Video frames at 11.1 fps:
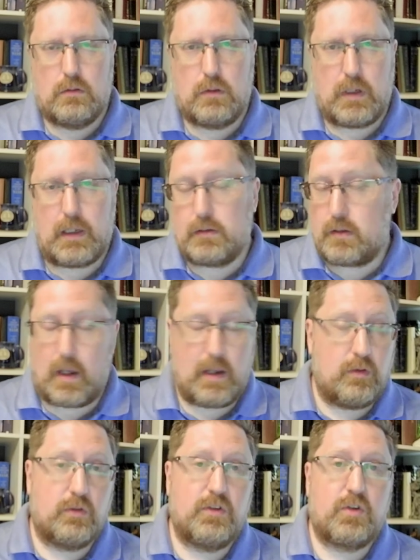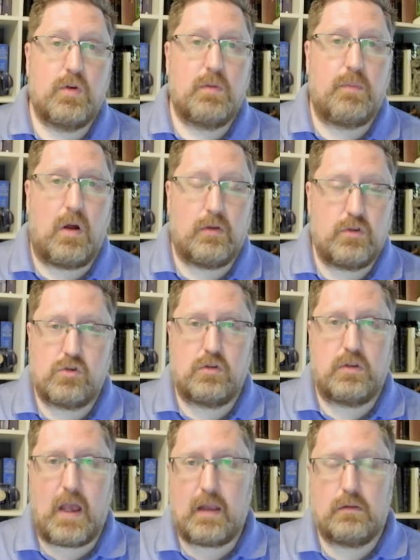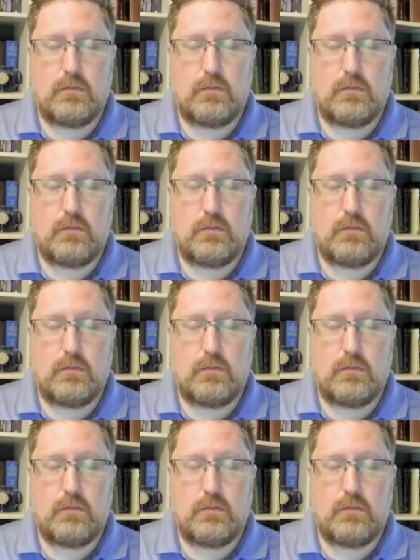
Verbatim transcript: And I don't disagree with Paul. You should not